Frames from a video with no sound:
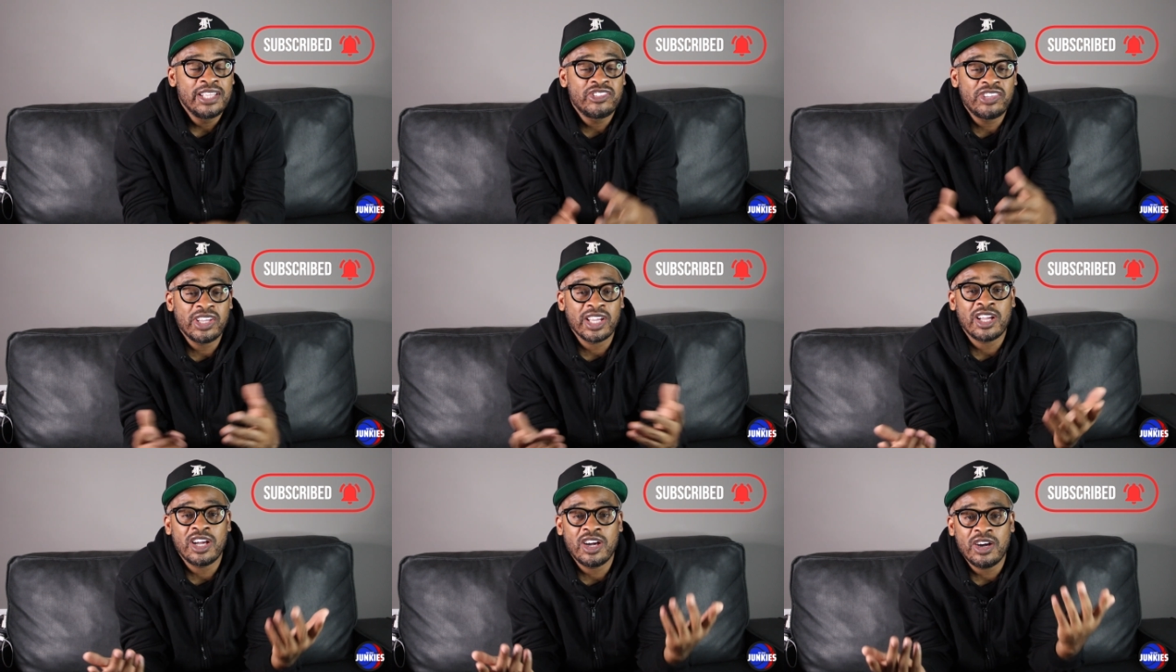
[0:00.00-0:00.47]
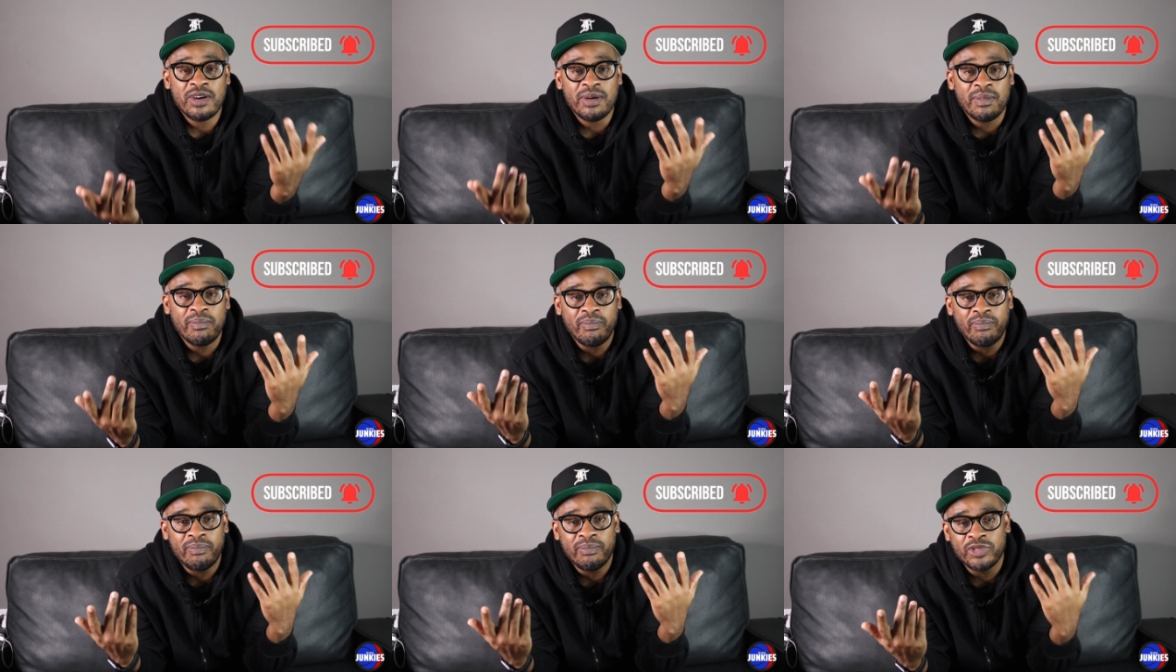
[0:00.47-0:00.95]
Check
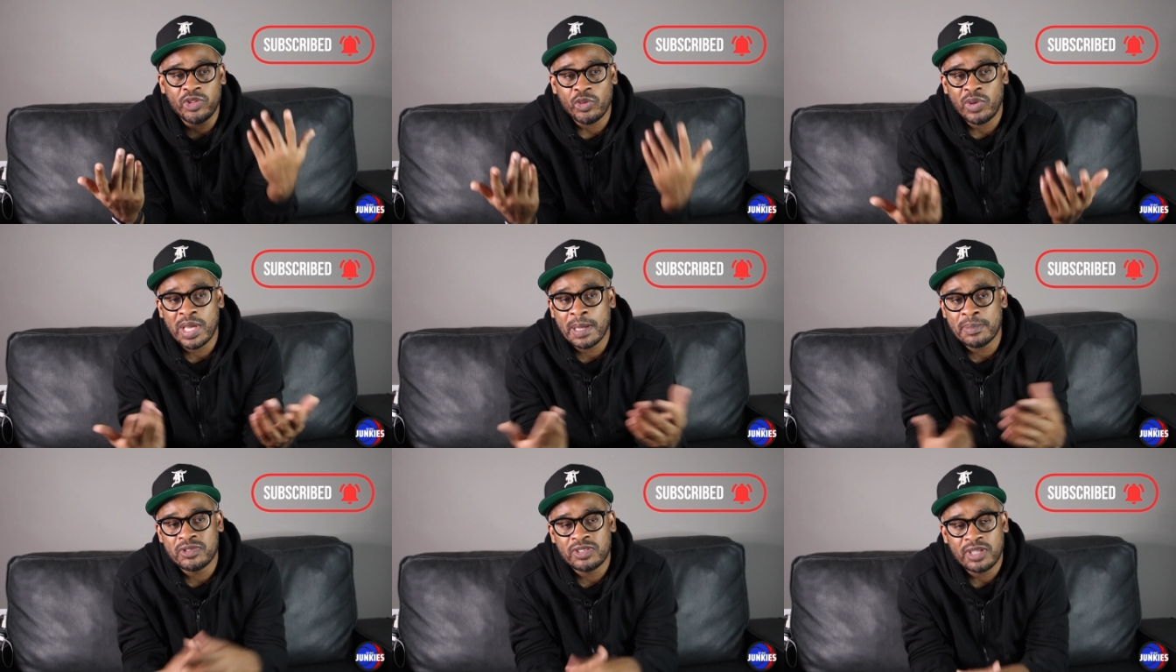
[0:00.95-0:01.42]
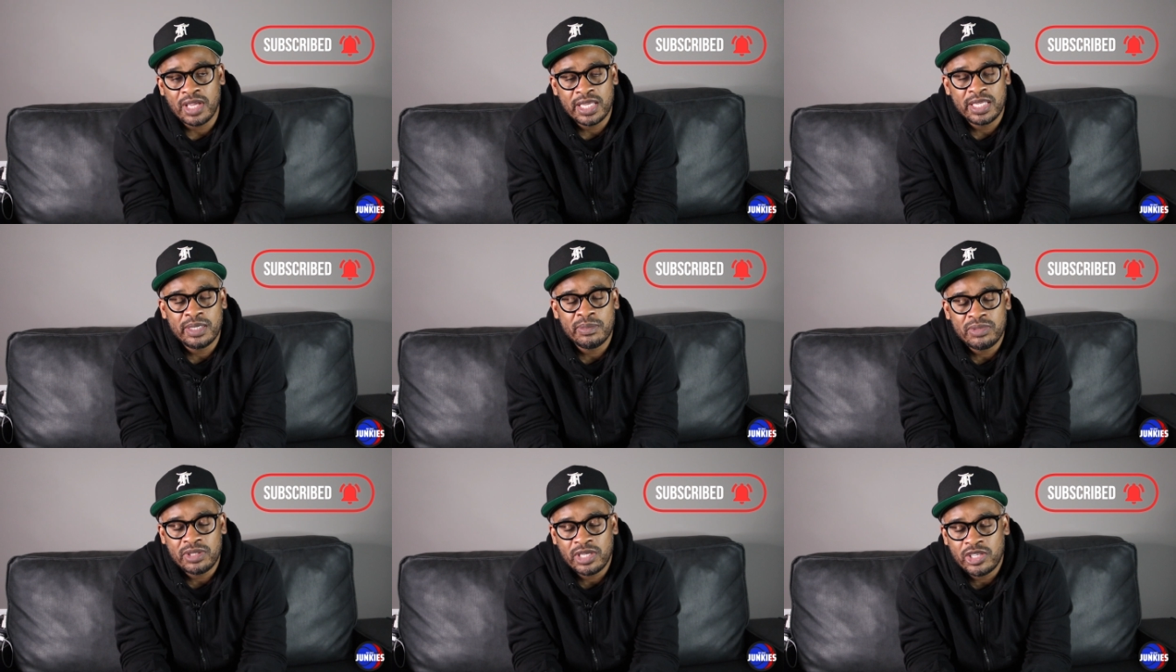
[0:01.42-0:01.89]
out the website,
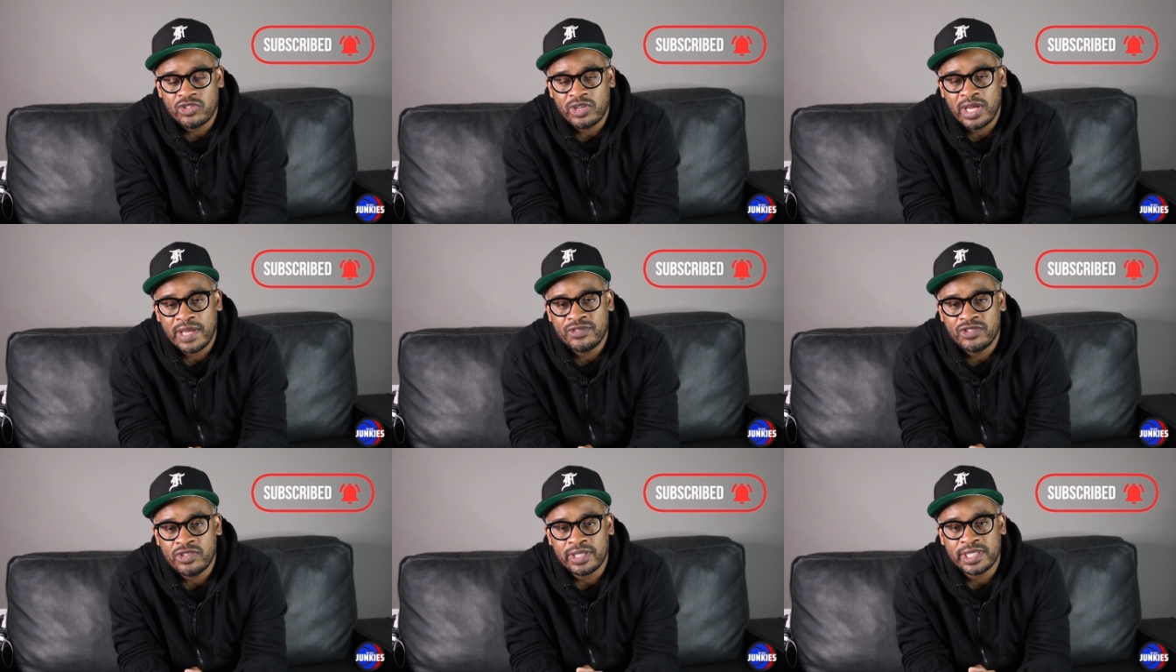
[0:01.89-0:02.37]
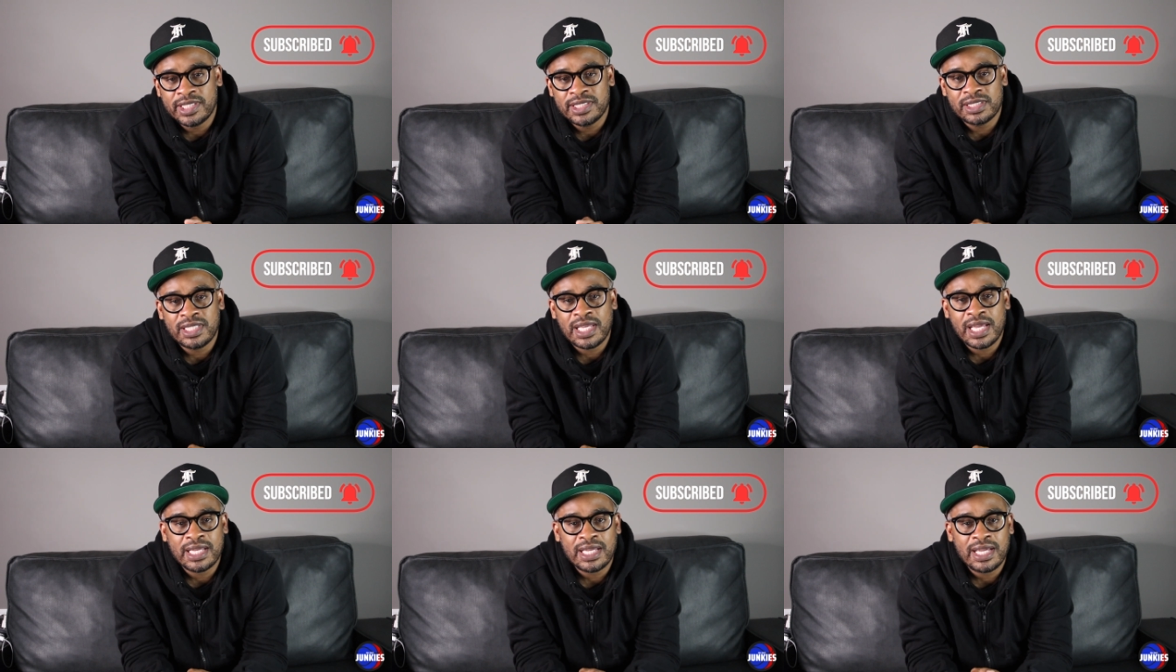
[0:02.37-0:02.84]
N B A draft junkies
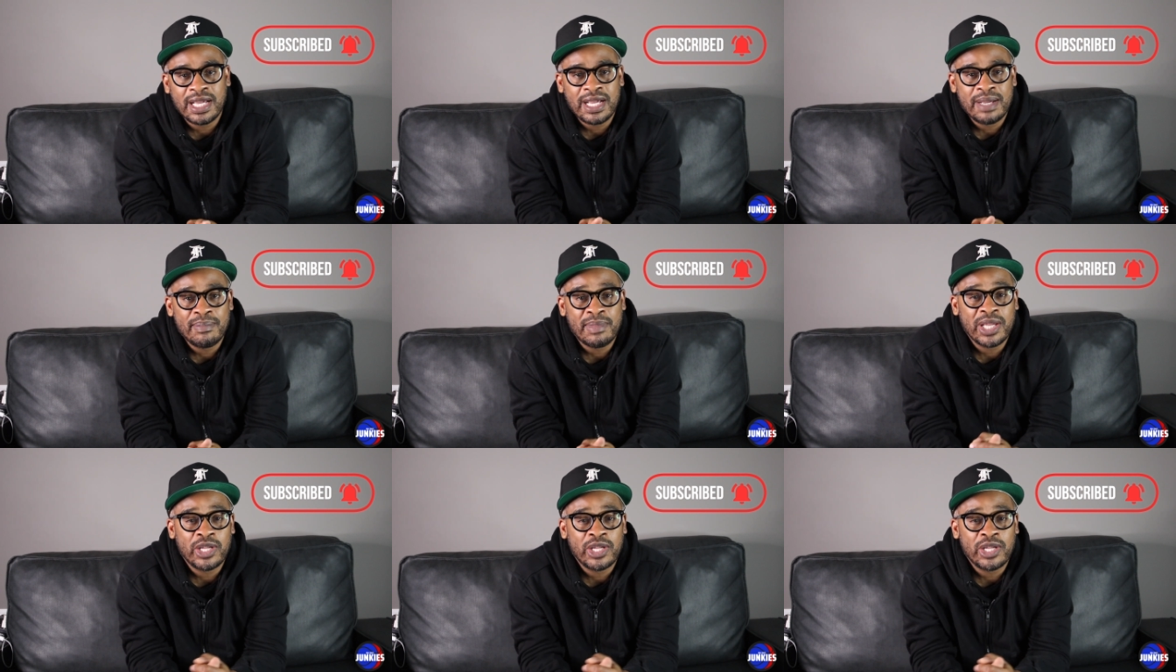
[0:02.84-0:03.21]
dot com.